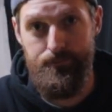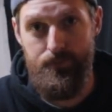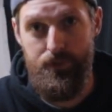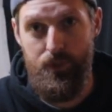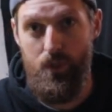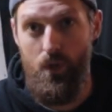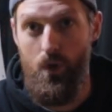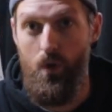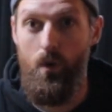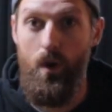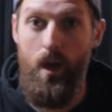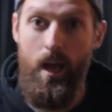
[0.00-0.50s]

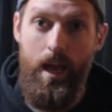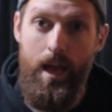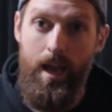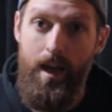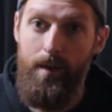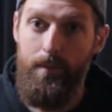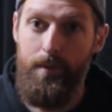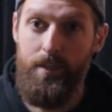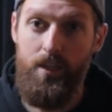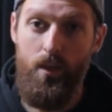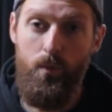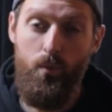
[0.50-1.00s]
So,
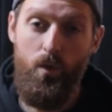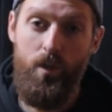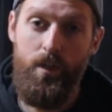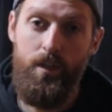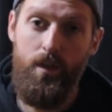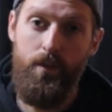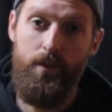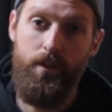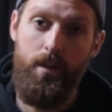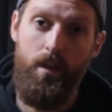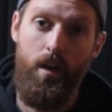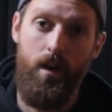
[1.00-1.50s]
am I done
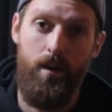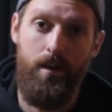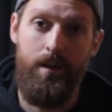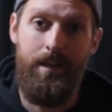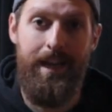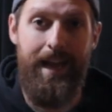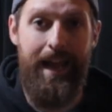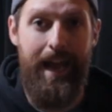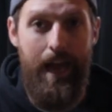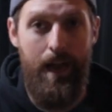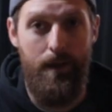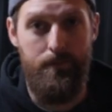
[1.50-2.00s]
working on the car?
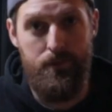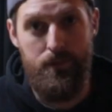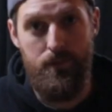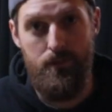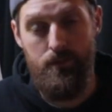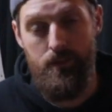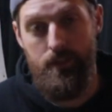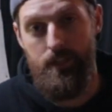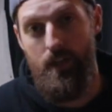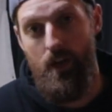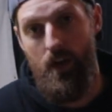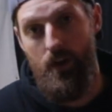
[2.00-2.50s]

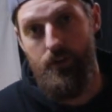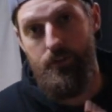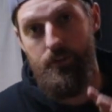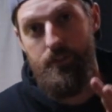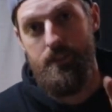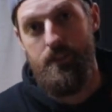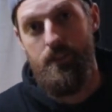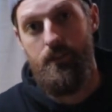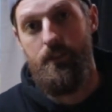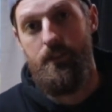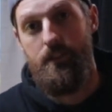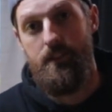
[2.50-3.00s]
Absolutely not. Are you
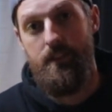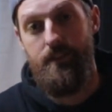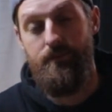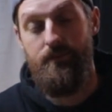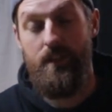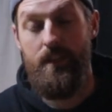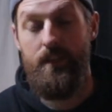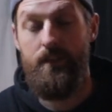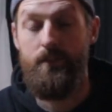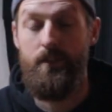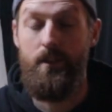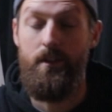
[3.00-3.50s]
still gonna see
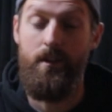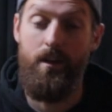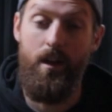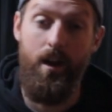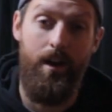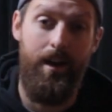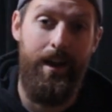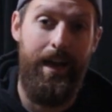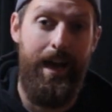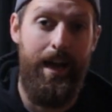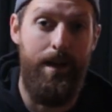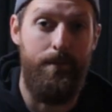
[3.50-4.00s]
videos on the
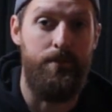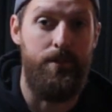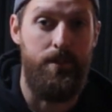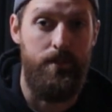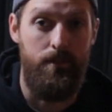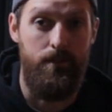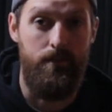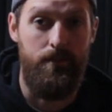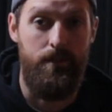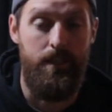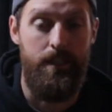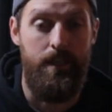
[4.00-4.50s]
car?
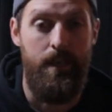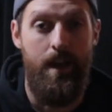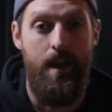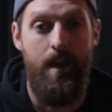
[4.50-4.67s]
Absolutely.